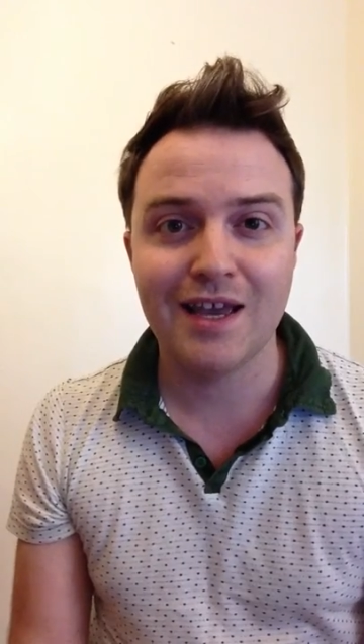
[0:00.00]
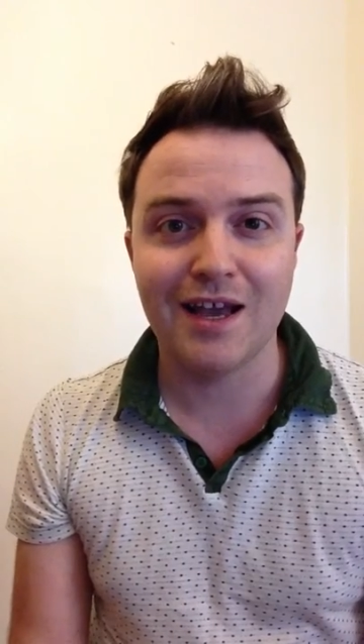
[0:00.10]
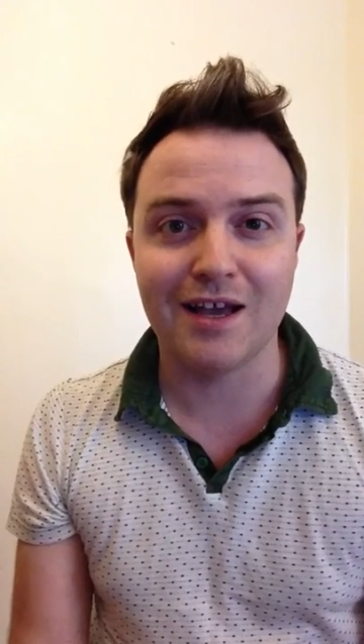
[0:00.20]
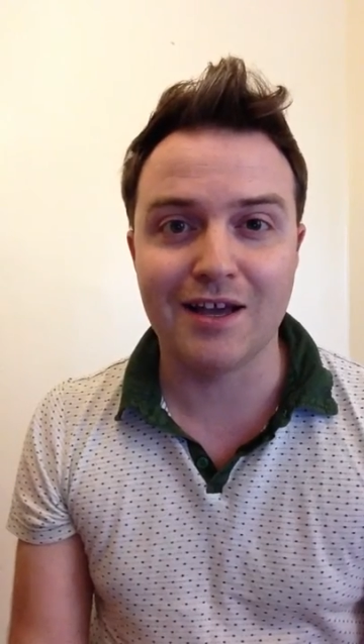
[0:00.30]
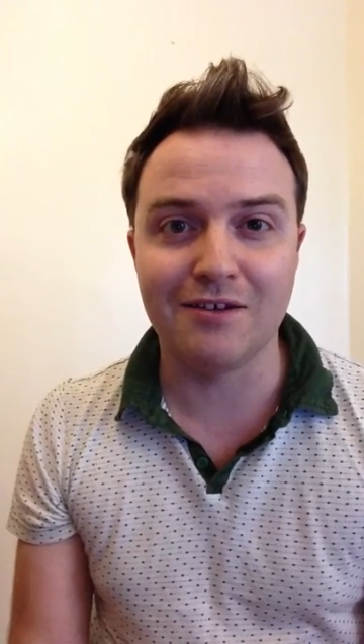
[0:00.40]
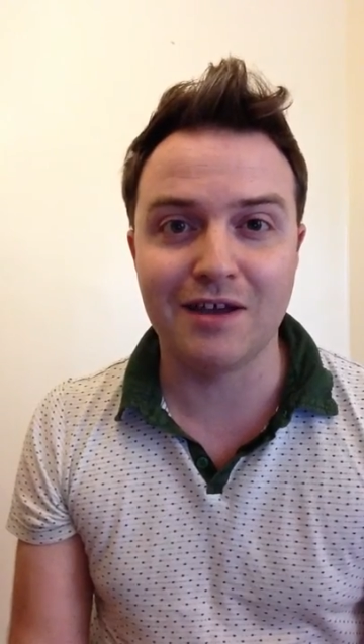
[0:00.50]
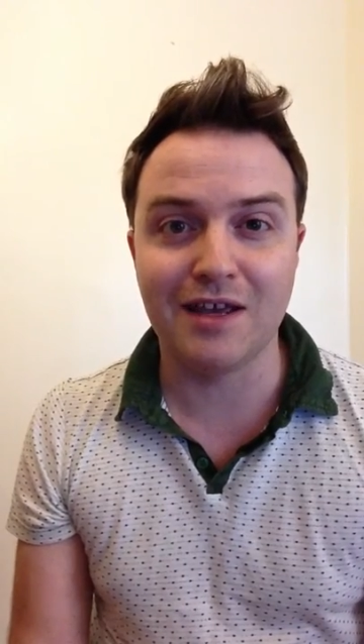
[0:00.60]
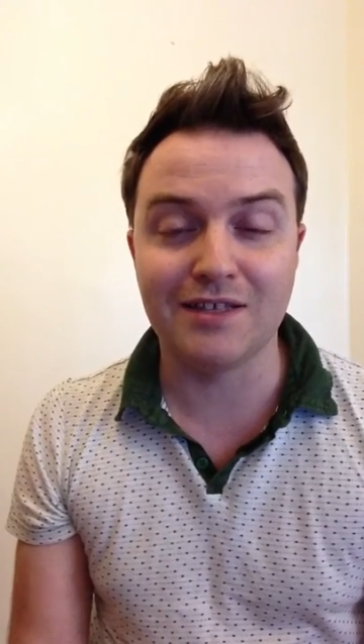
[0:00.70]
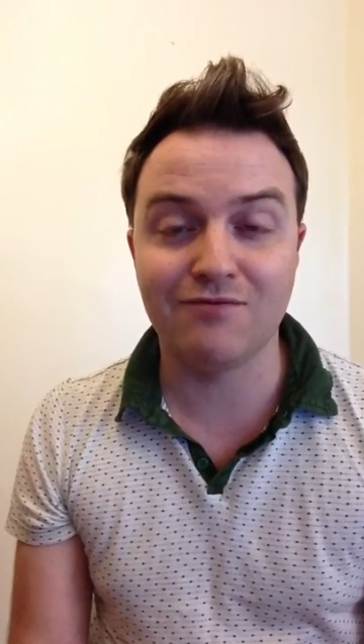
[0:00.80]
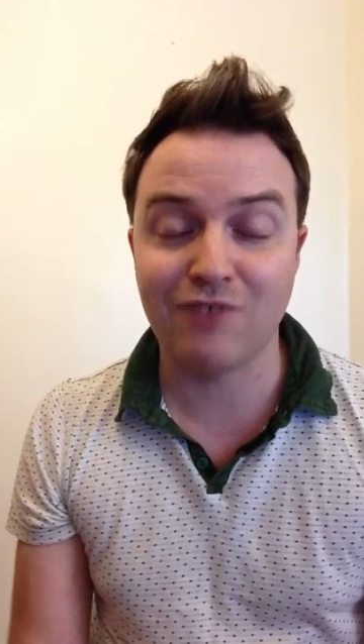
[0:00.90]
uh,
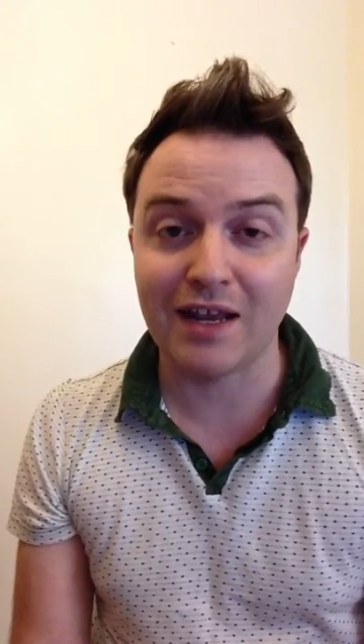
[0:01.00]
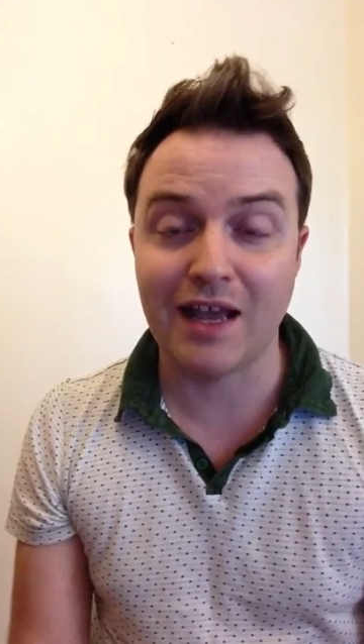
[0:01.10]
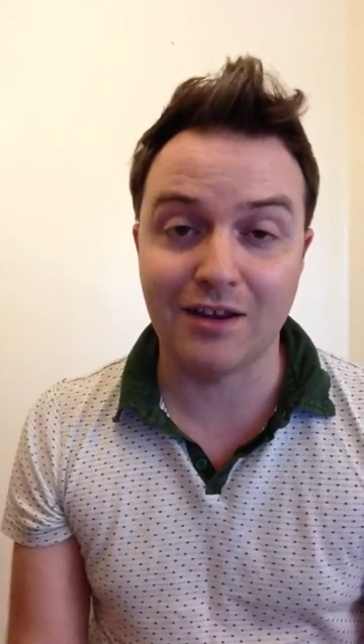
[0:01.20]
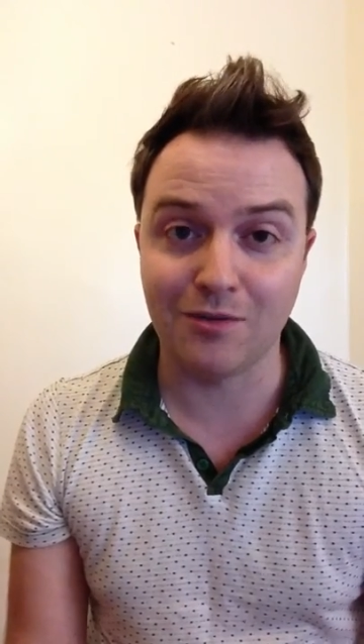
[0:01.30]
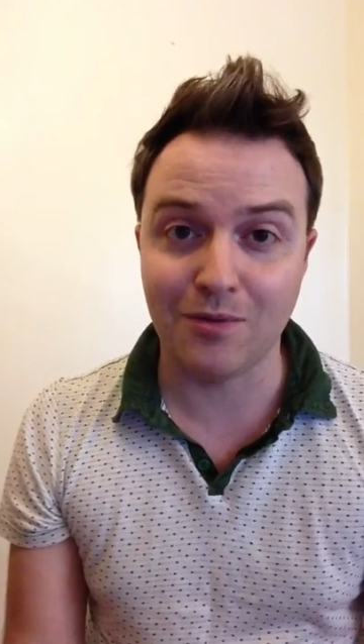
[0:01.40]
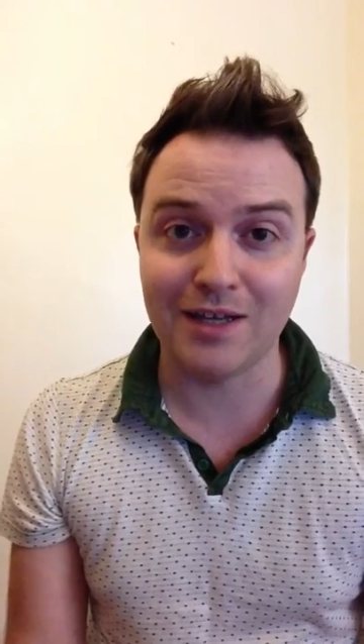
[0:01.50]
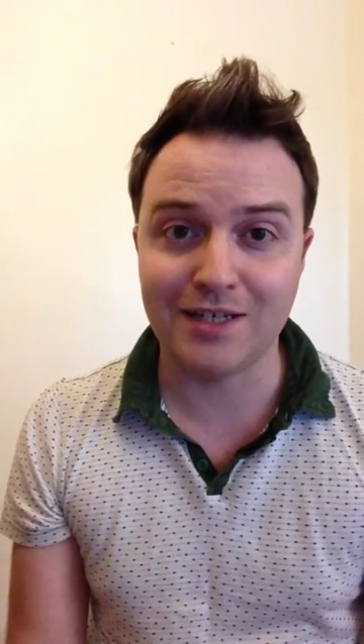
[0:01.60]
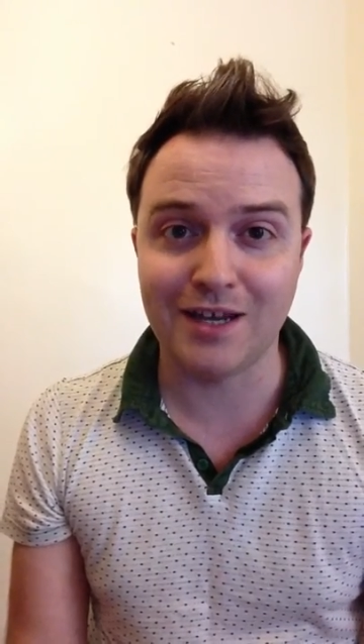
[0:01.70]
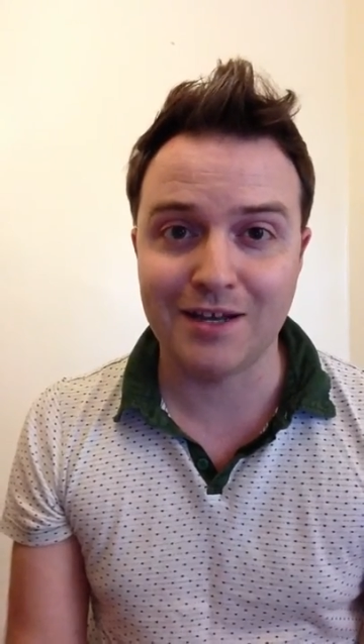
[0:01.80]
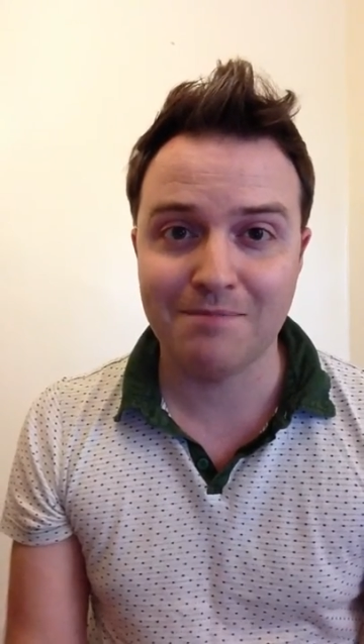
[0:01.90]
is Frank and the Waiter.